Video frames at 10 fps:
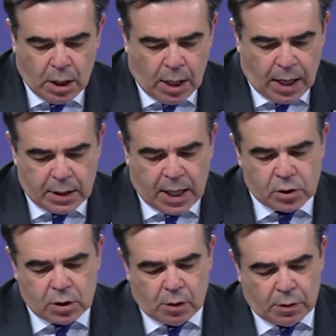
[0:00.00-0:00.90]
and
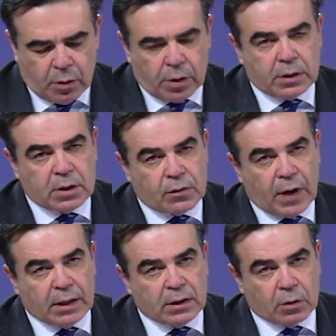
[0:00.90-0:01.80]
national authorities
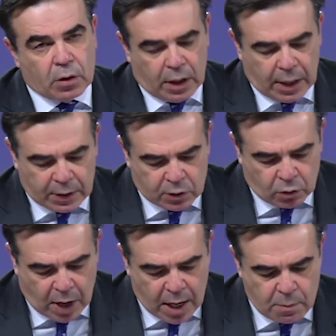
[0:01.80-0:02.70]
fighting organized
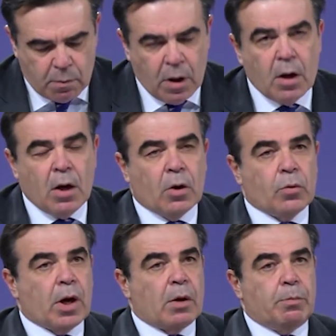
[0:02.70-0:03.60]
crime.
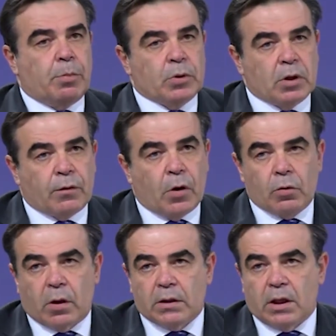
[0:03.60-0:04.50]
We are putting
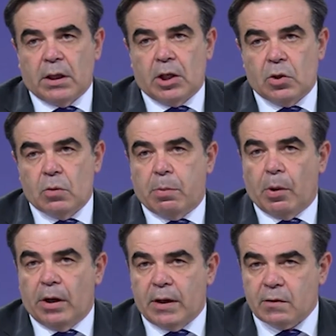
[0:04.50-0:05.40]
forward an EU
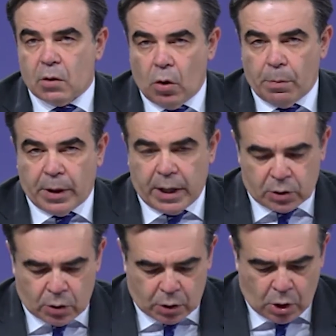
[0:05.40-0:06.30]
police
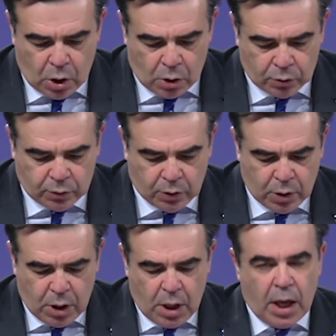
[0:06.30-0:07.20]
cooperation code,
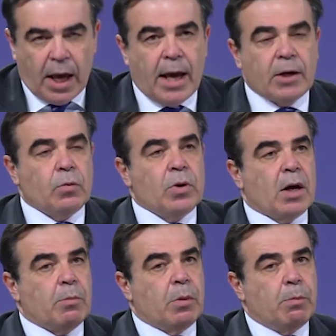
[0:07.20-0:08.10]
and we
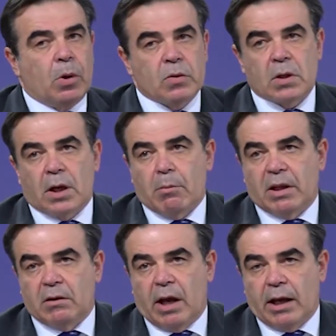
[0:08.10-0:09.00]
are proposing a
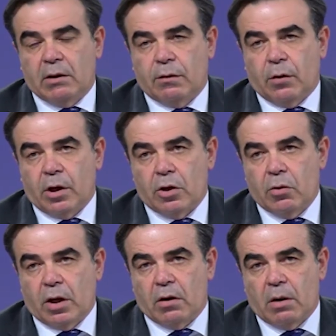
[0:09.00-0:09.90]
mandate for a new
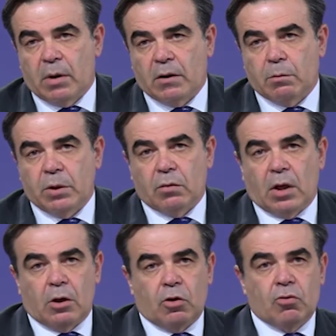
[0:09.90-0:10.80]
agreement
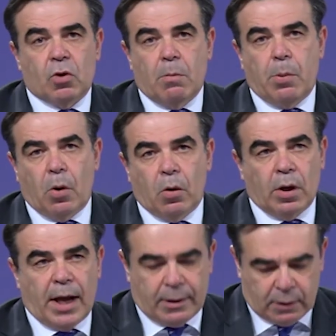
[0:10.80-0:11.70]
between Europol
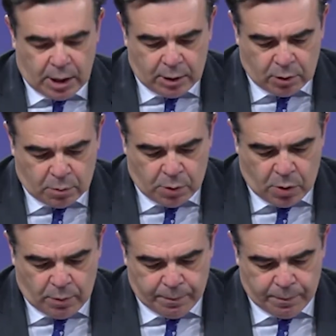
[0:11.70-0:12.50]
and Interpol.